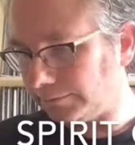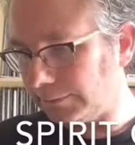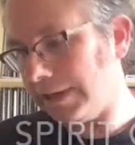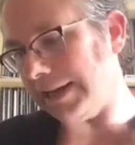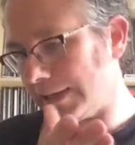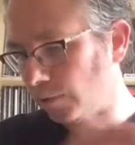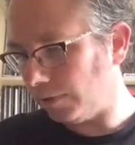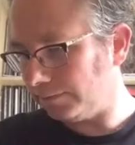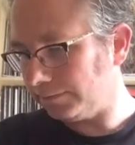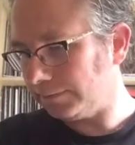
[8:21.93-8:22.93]
The next
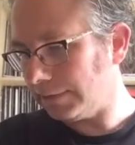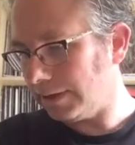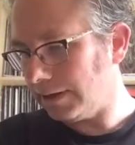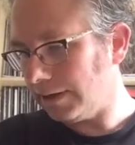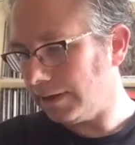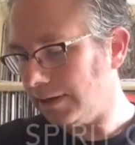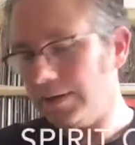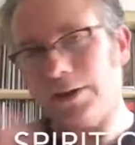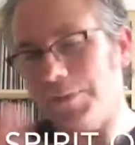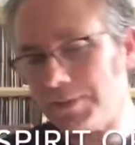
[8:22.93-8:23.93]
one.
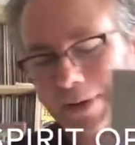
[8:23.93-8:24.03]
Come to